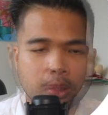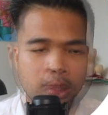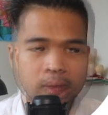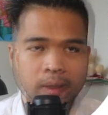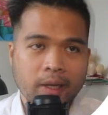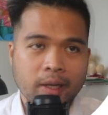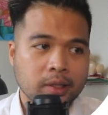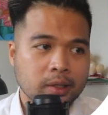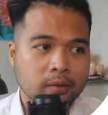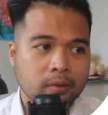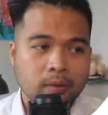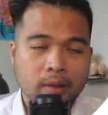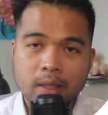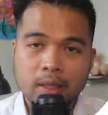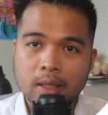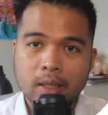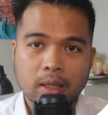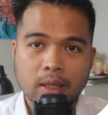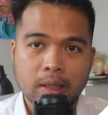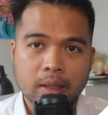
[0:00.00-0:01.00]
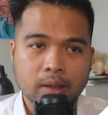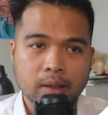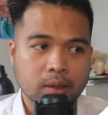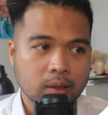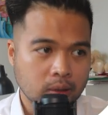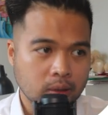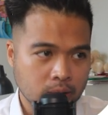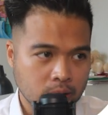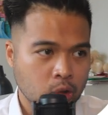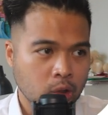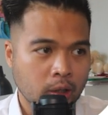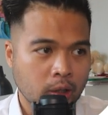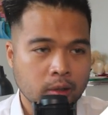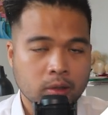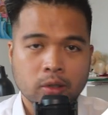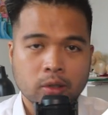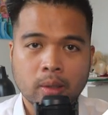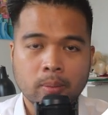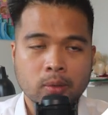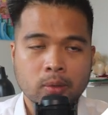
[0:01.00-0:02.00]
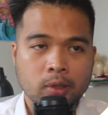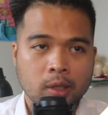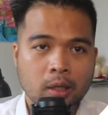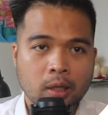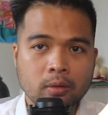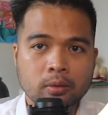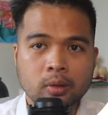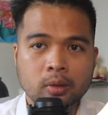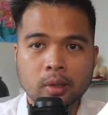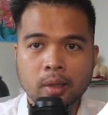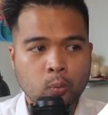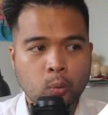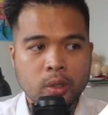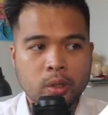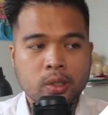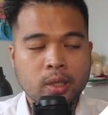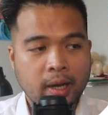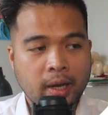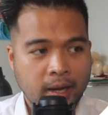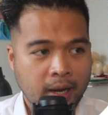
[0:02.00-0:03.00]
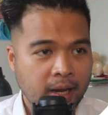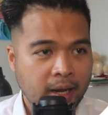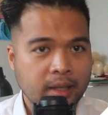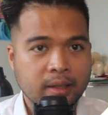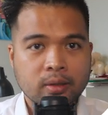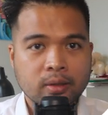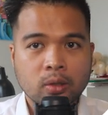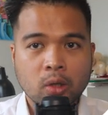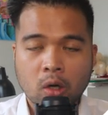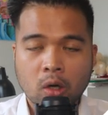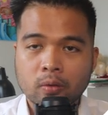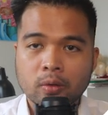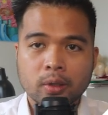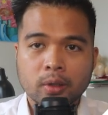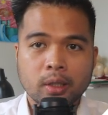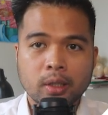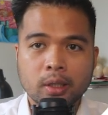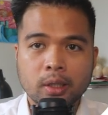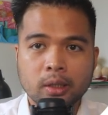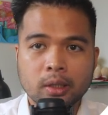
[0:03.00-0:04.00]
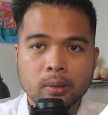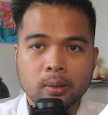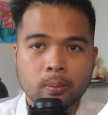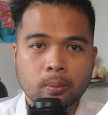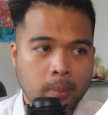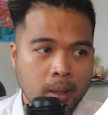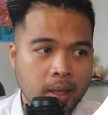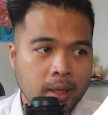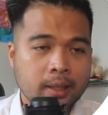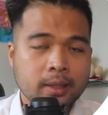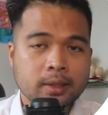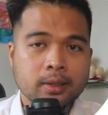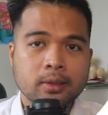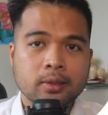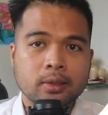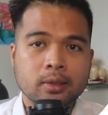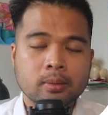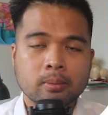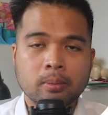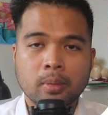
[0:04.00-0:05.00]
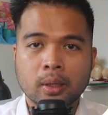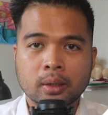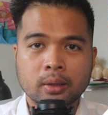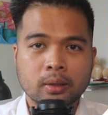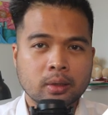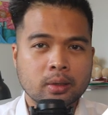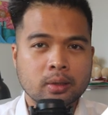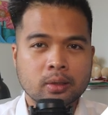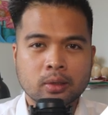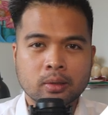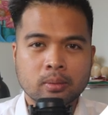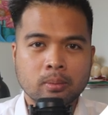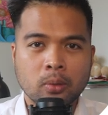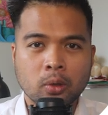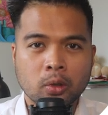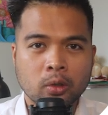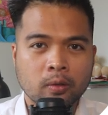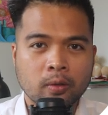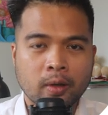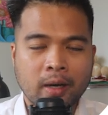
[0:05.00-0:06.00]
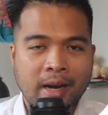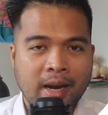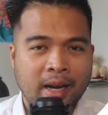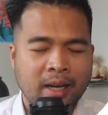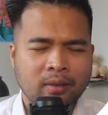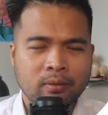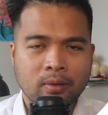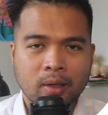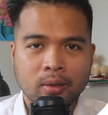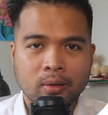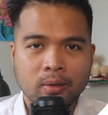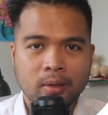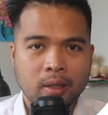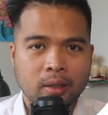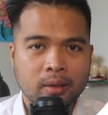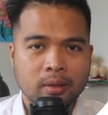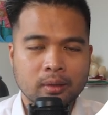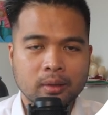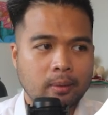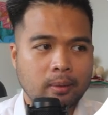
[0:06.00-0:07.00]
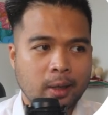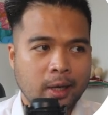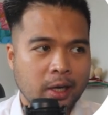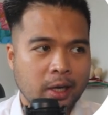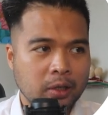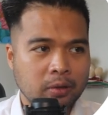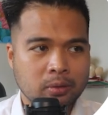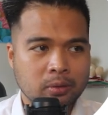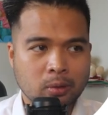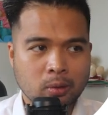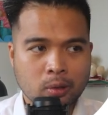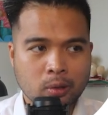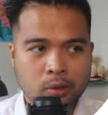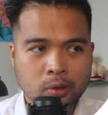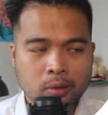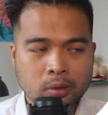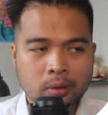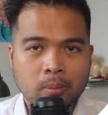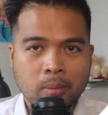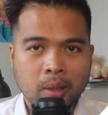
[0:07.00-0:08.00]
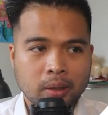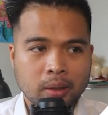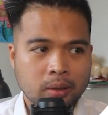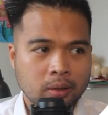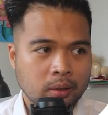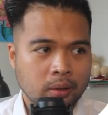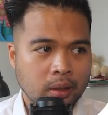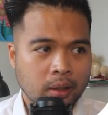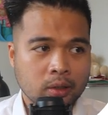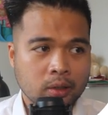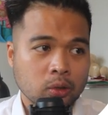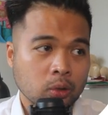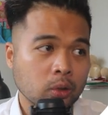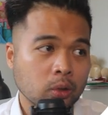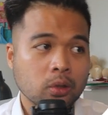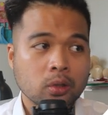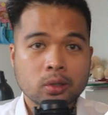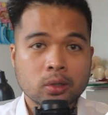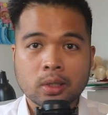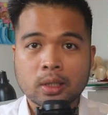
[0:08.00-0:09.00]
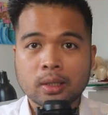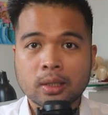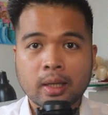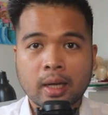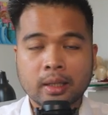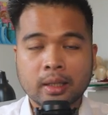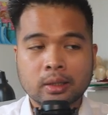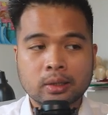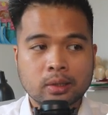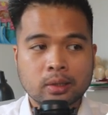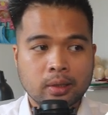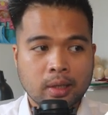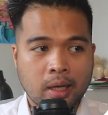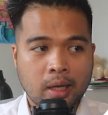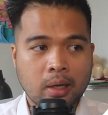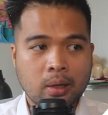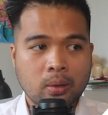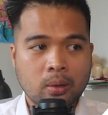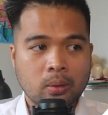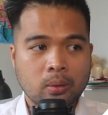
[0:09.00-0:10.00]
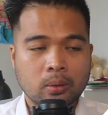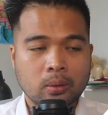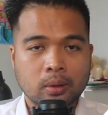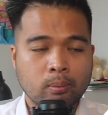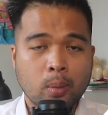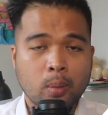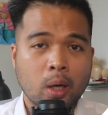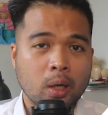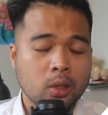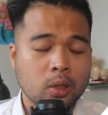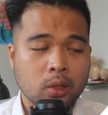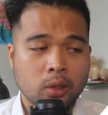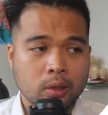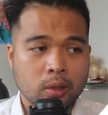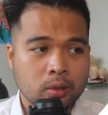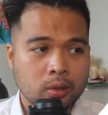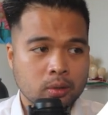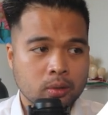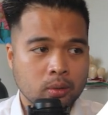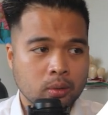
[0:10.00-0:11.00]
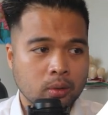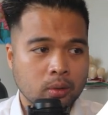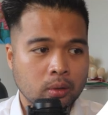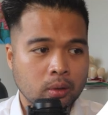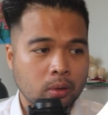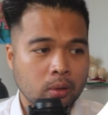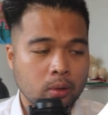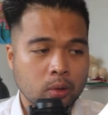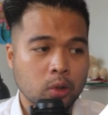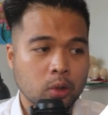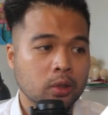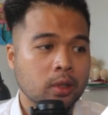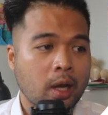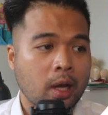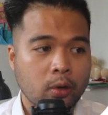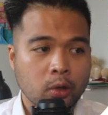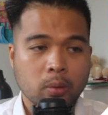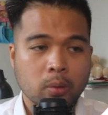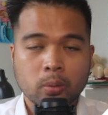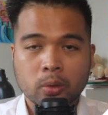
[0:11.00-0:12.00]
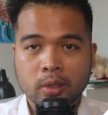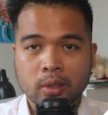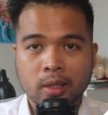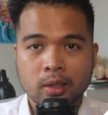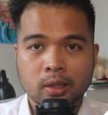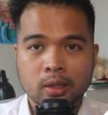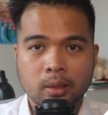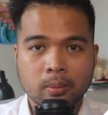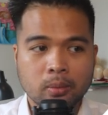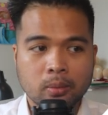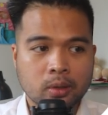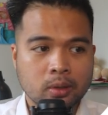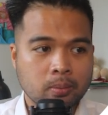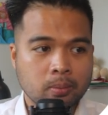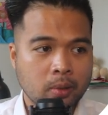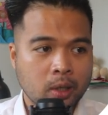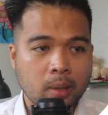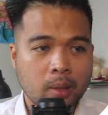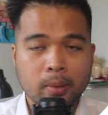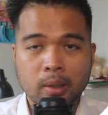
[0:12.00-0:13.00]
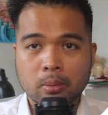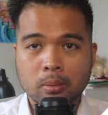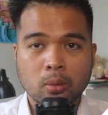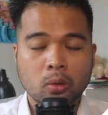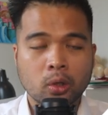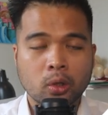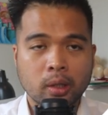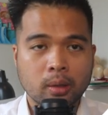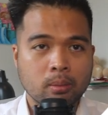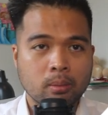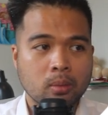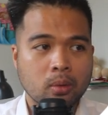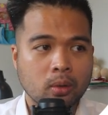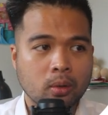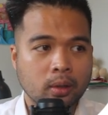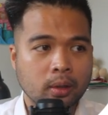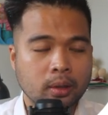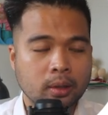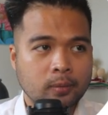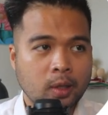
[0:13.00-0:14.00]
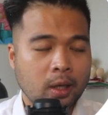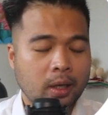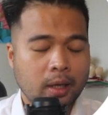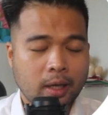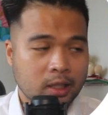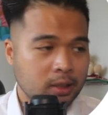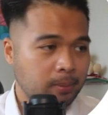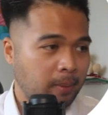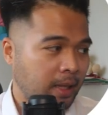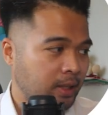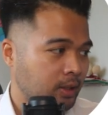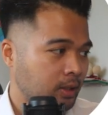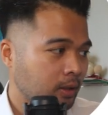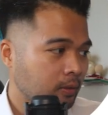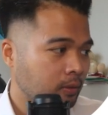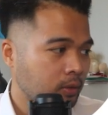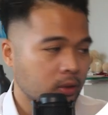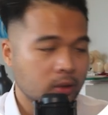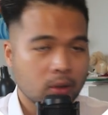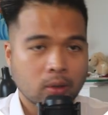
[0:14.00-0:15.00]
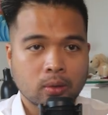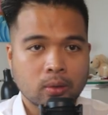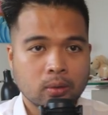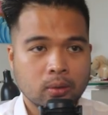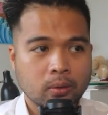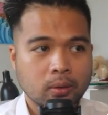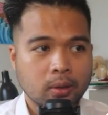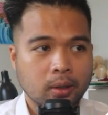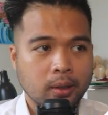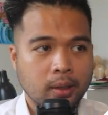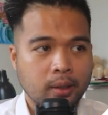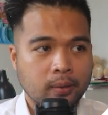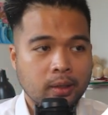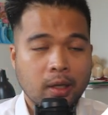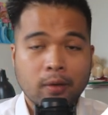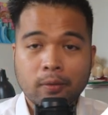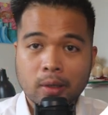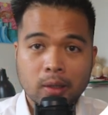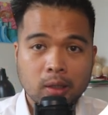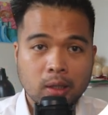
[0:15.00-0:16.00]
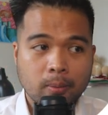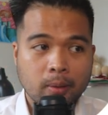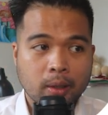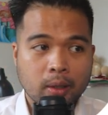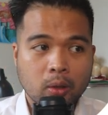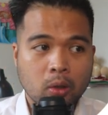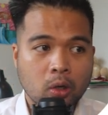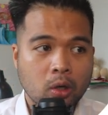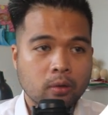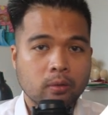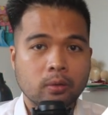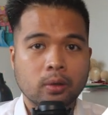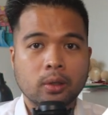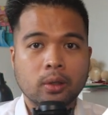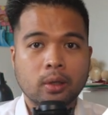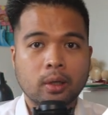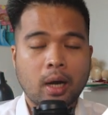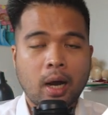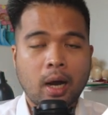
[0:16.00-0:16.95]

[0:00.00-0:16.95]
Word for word: natively in the charts themselves, which I had covered in the past, but it's more of a hack rather than a kind of solution. But uh, it's good to see that now bar charts or, or just how you present them is becoming more and more uh, expansive. So uh, definitely I'm going to cover